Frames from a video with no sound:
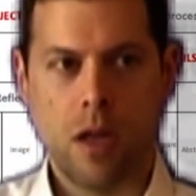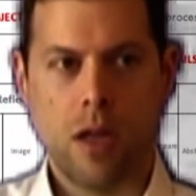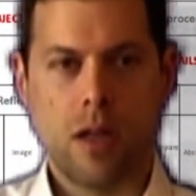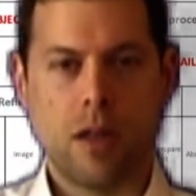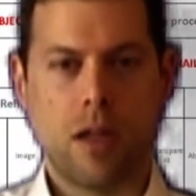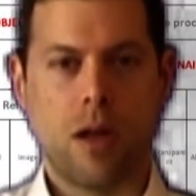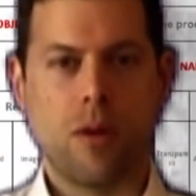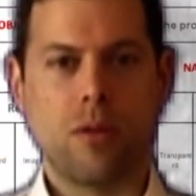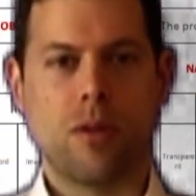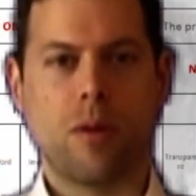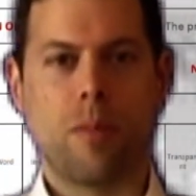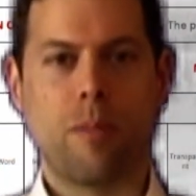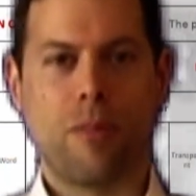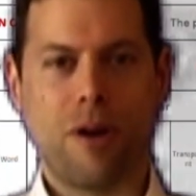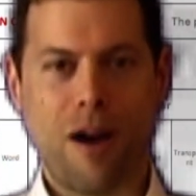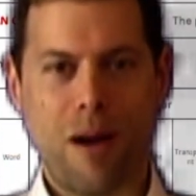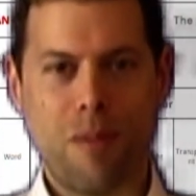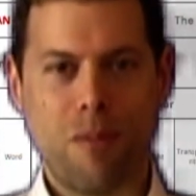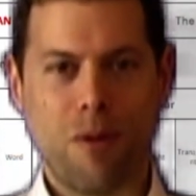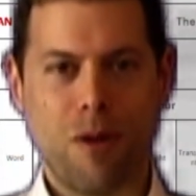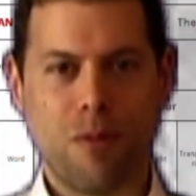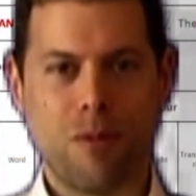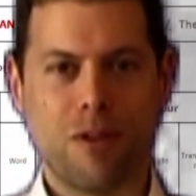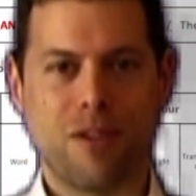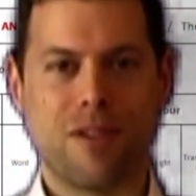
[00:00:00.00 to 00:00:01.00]
Now the
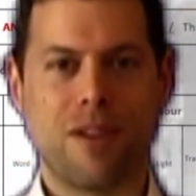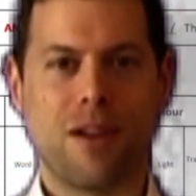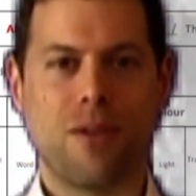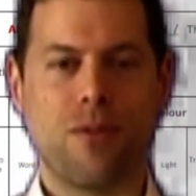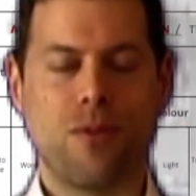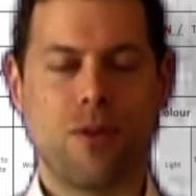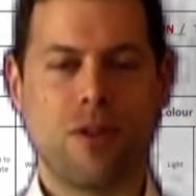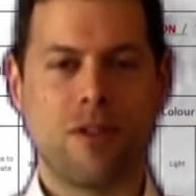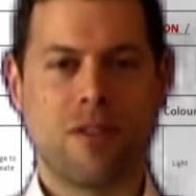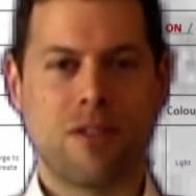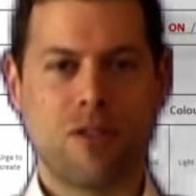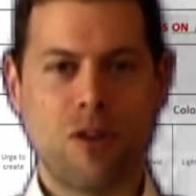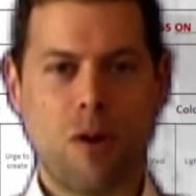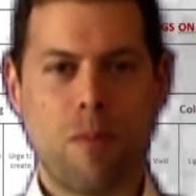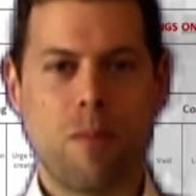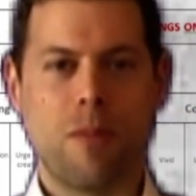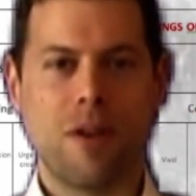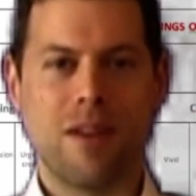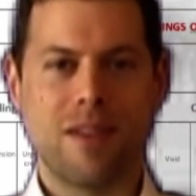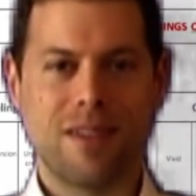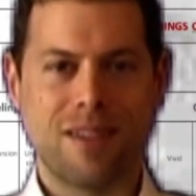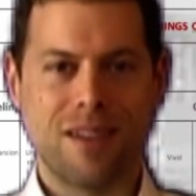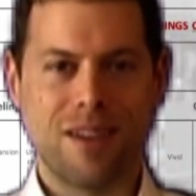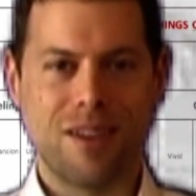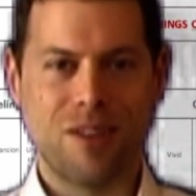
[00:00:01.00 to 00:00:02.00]
problem is that we stop
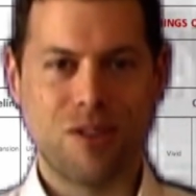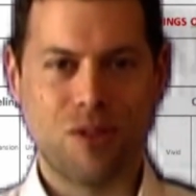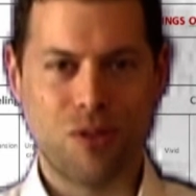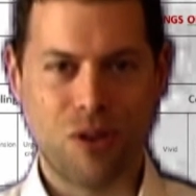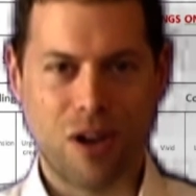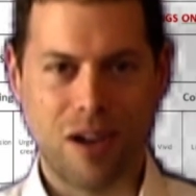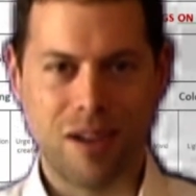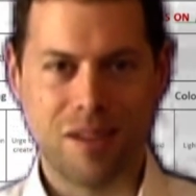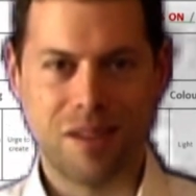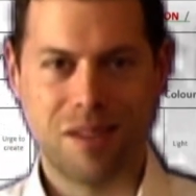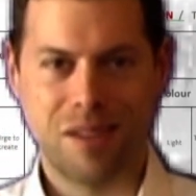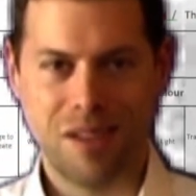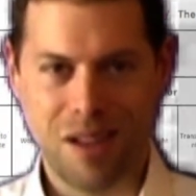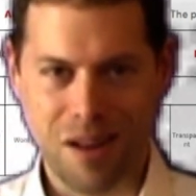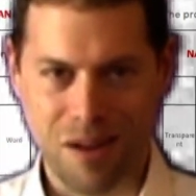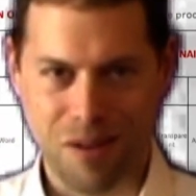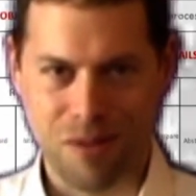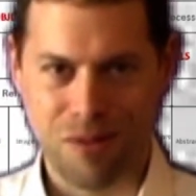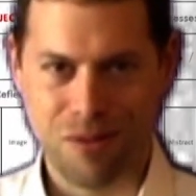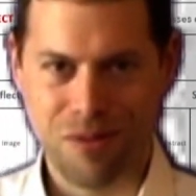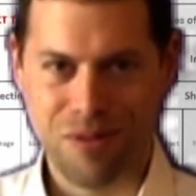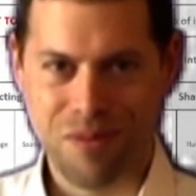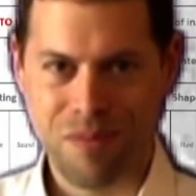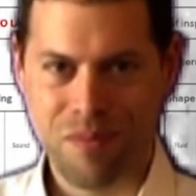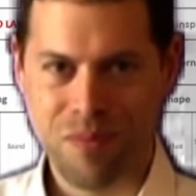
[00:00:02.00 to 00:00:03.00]
listening to
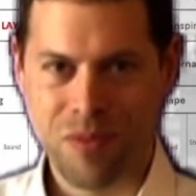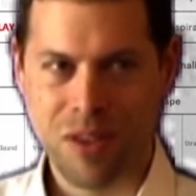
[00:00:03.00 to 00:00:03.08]
ourselves.